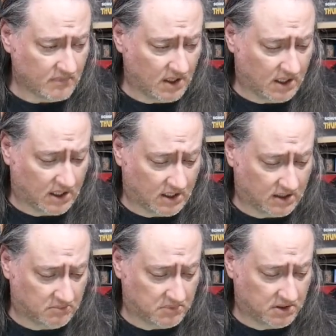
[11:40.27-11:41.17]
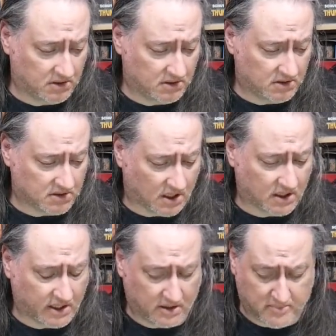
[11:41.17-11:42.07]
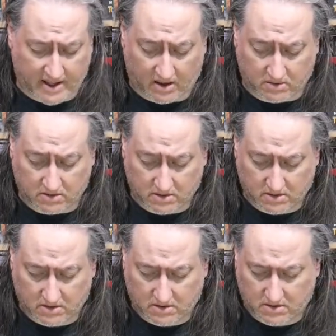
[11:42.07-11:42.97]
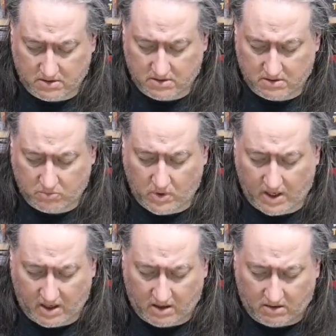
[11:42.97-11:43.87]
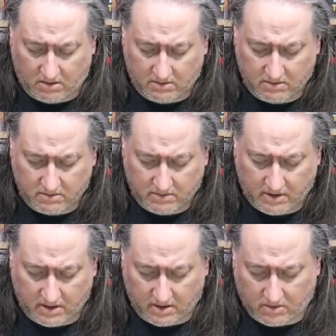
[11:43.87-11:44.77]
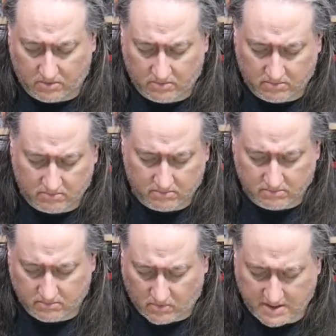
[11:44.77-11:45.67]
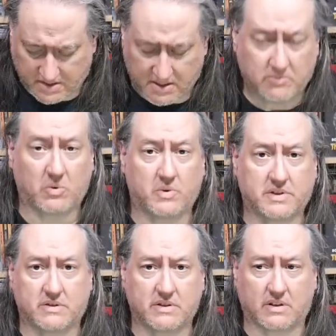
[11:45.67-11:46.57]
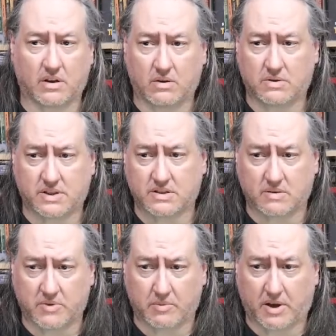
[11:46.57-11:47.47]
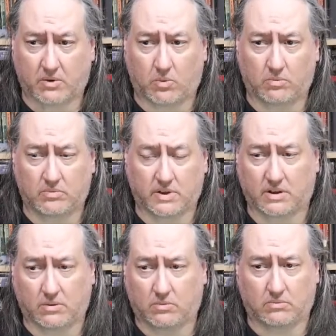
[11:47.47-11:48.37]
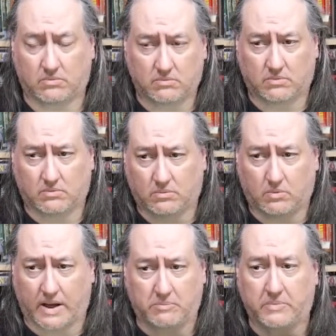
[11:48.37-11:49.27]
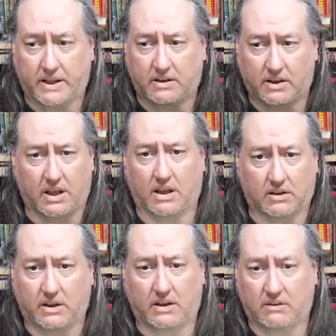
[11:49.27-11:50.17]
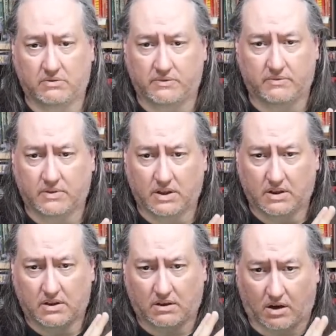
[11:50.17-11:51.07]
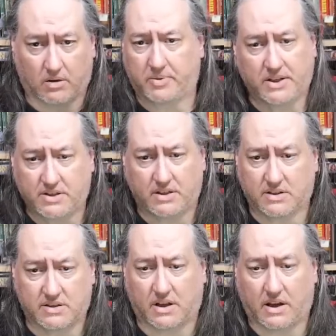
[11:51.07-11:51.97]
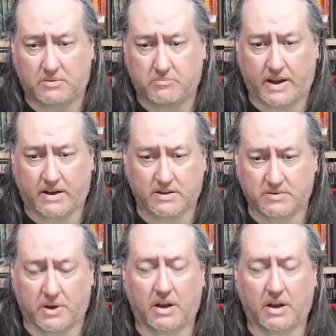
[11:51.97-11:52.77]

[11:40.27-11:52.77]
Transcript: talking about, well, you know, what's his name at Wizards of the Coast said something about, you know, white men can't leave RPG design management.